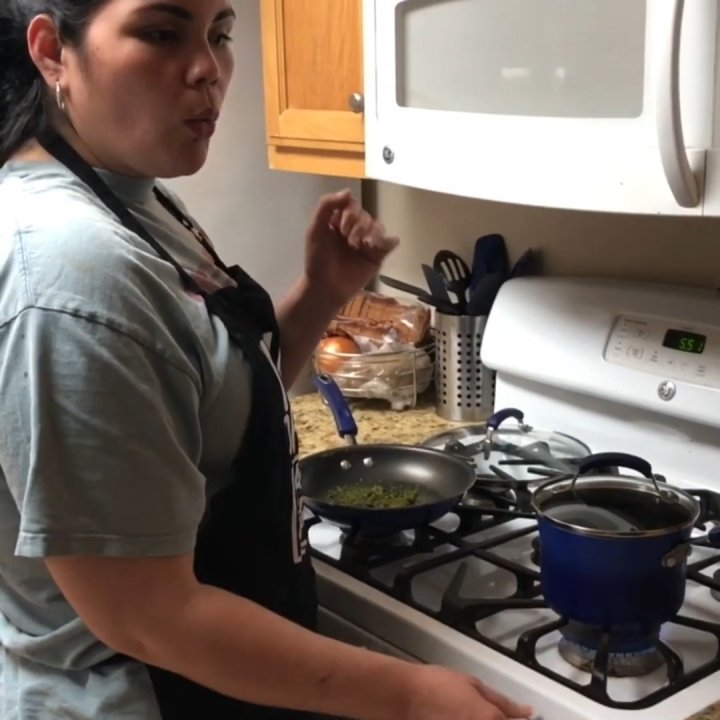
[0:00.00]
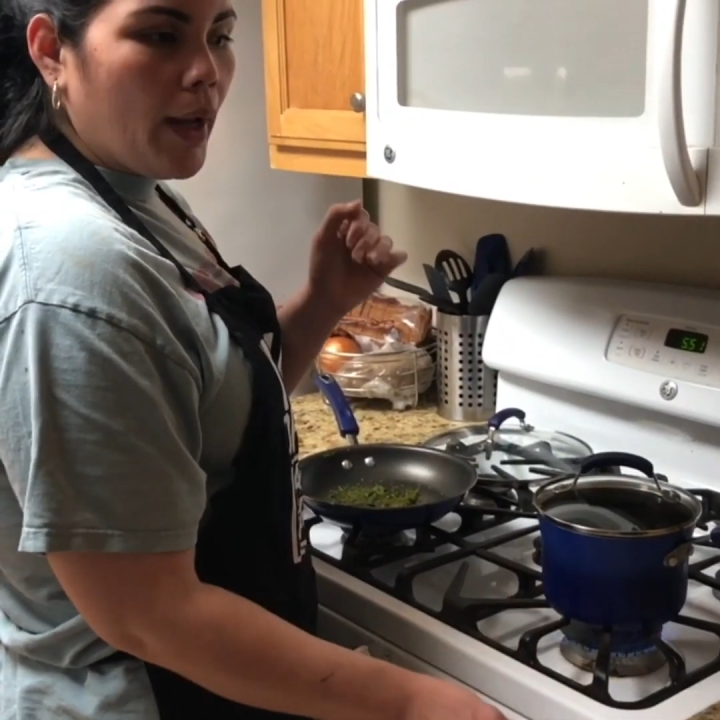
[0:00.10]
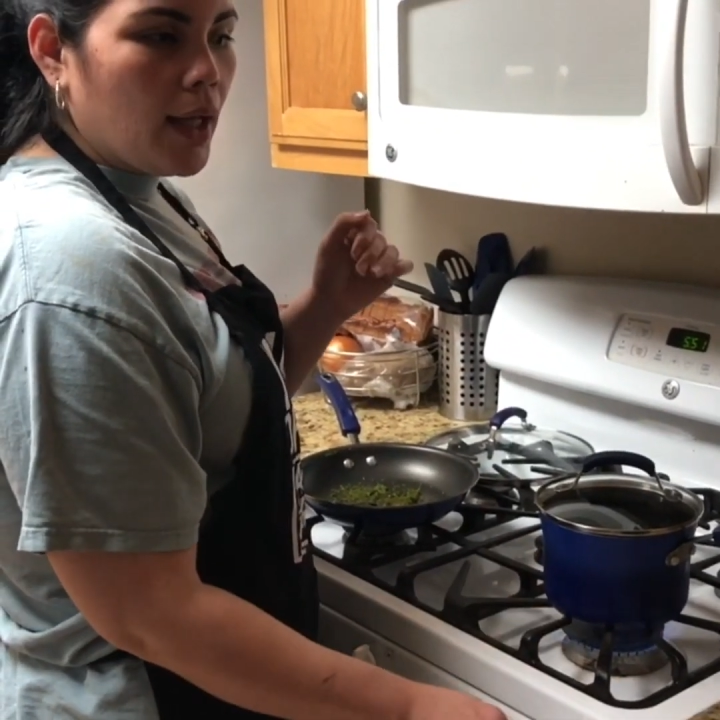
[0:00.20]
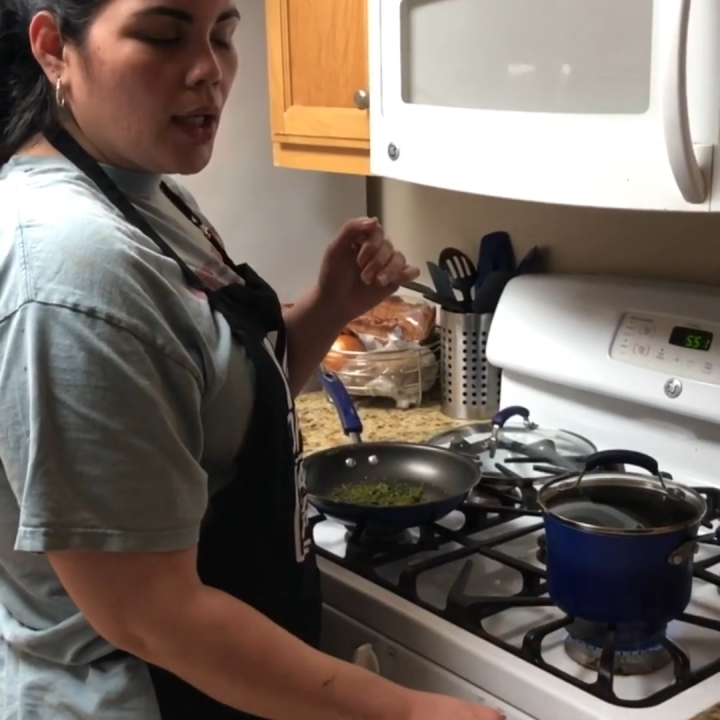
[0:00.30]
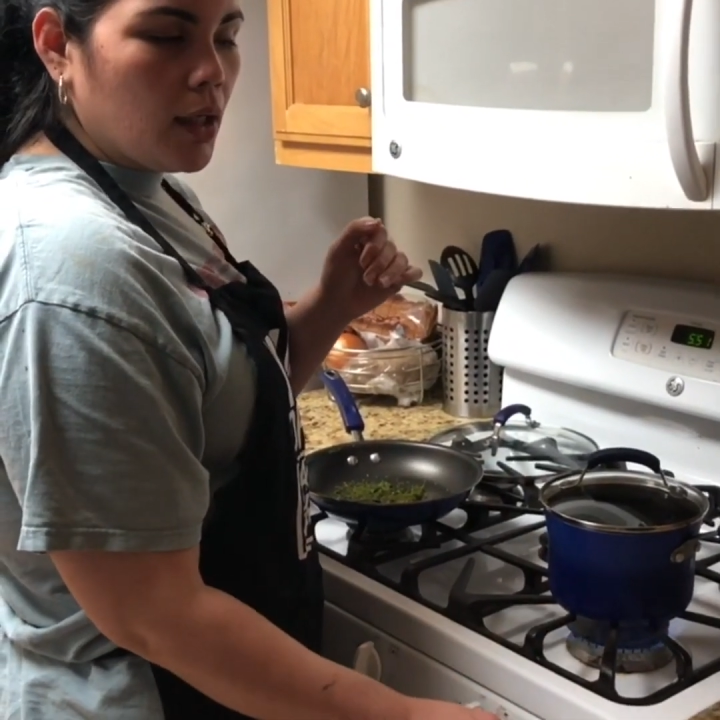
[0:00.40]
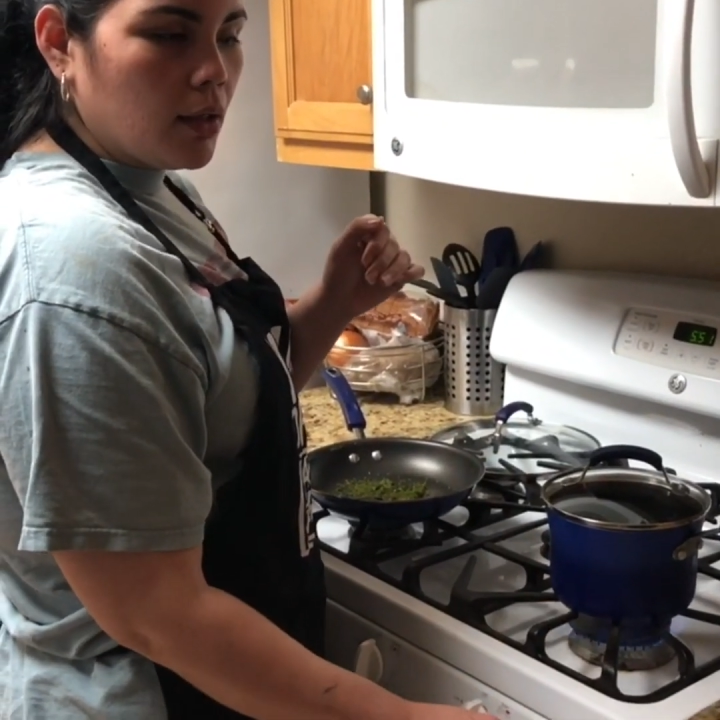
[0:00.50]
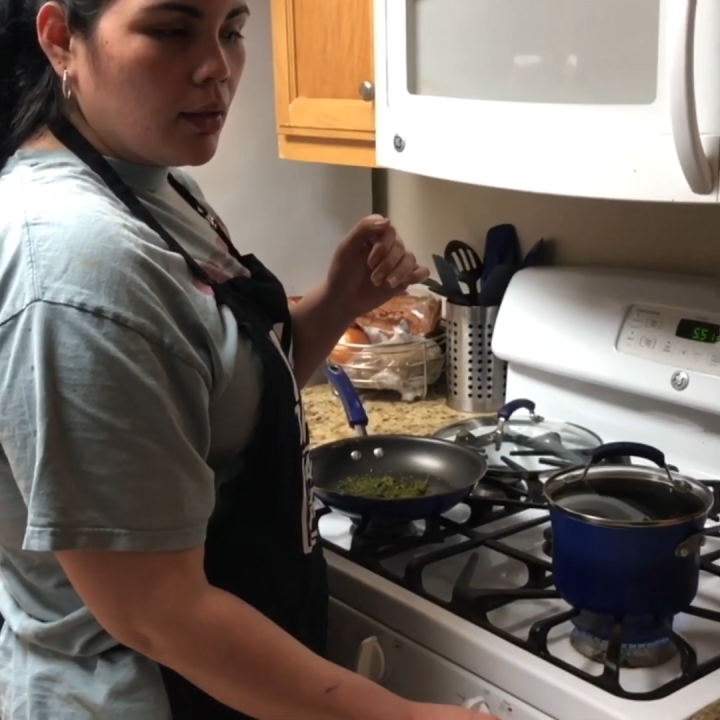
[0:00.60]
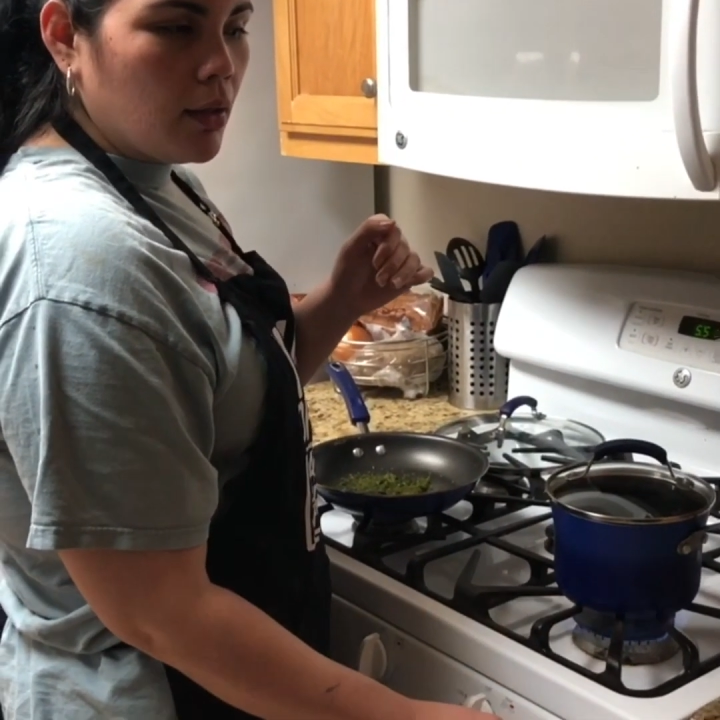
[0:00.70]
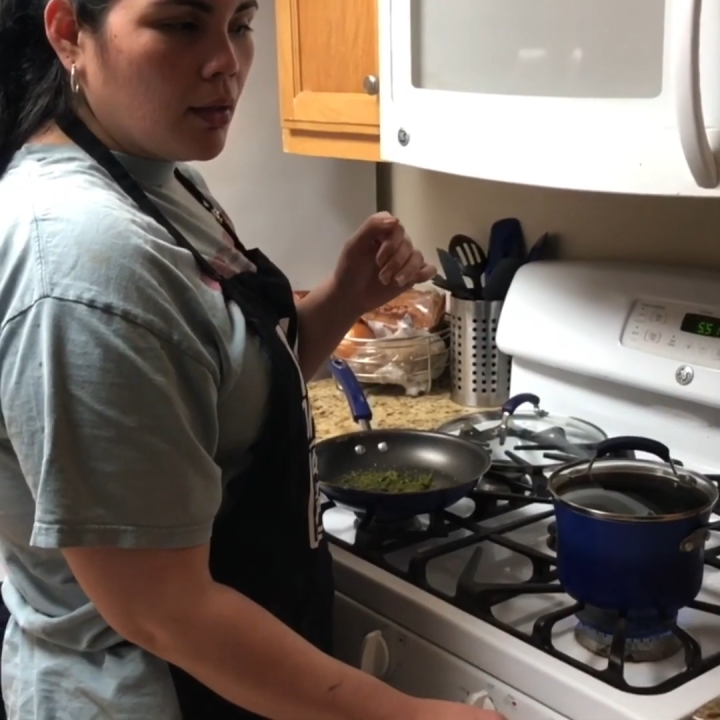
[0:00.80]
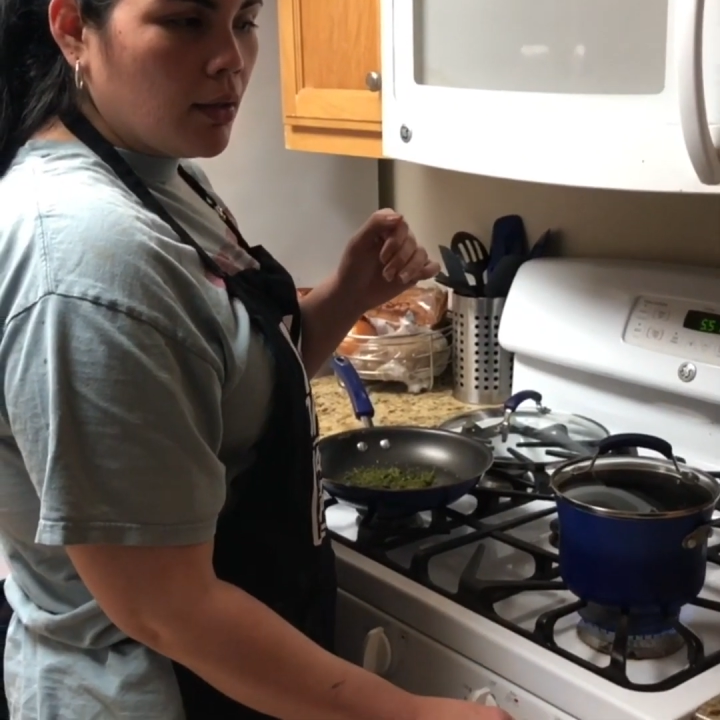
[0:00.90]
wait,
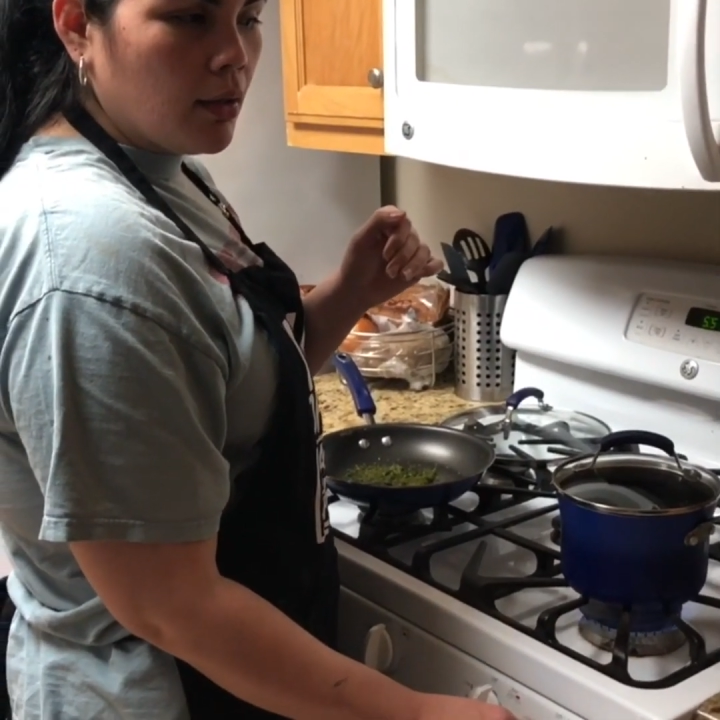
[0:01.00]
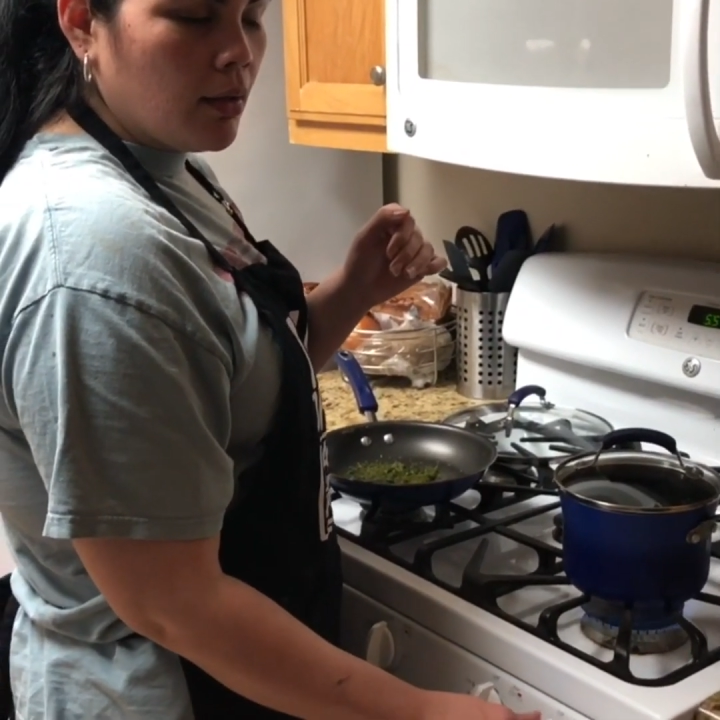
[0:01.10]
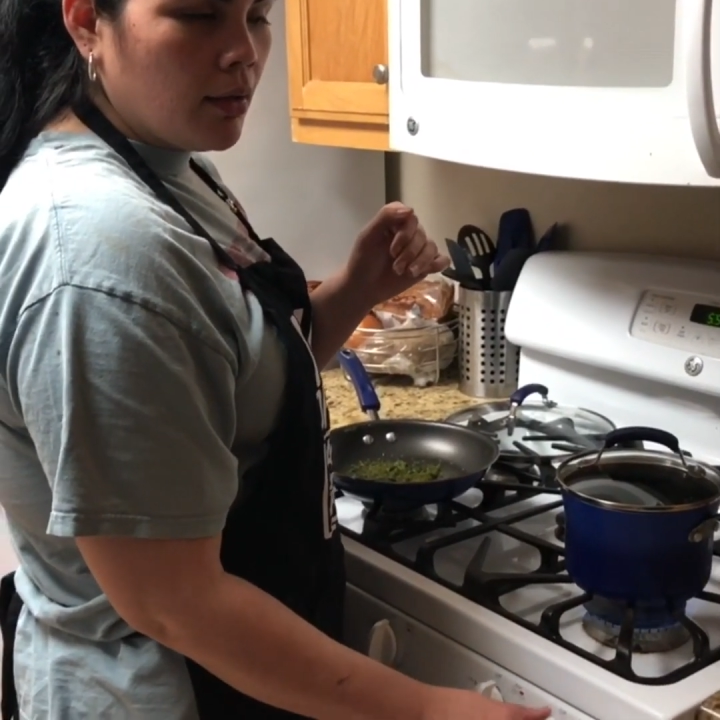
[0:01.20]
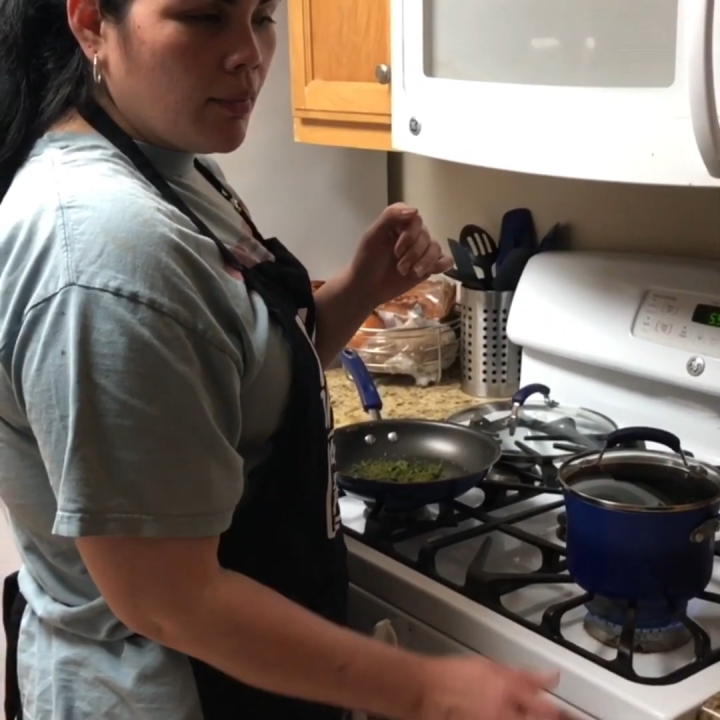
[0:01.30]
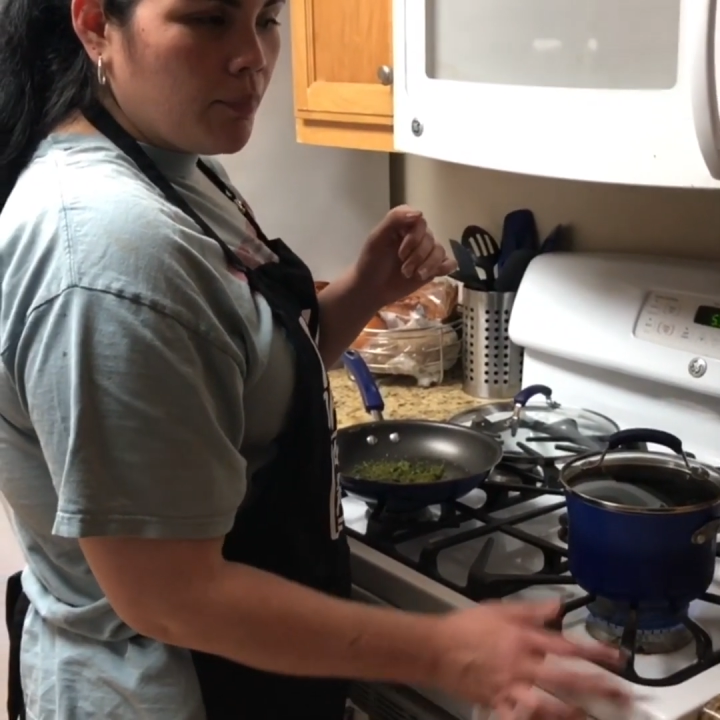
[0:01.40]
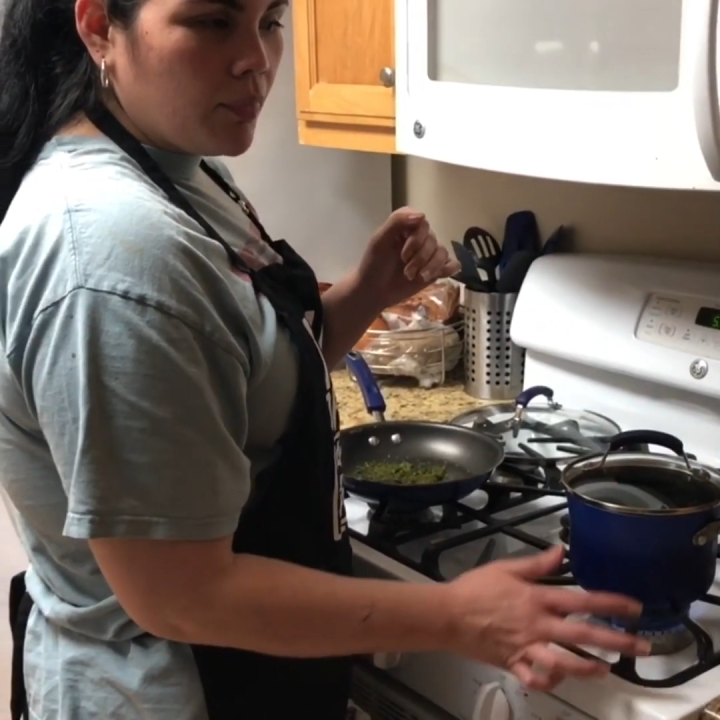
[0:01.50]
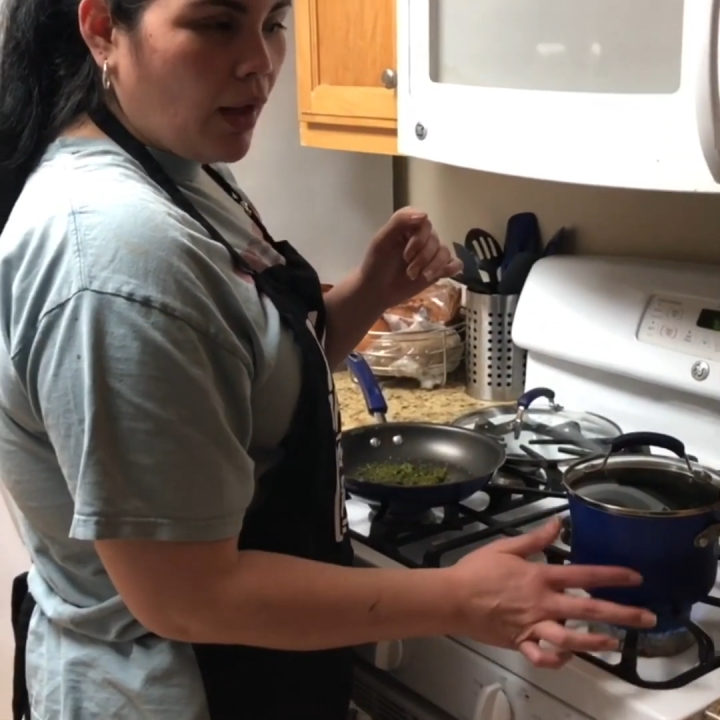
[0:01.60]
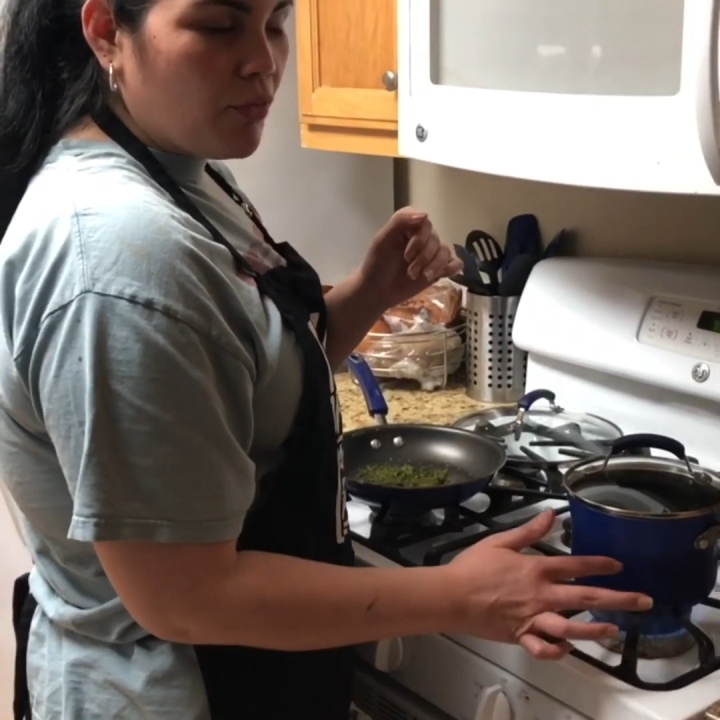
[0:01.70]
I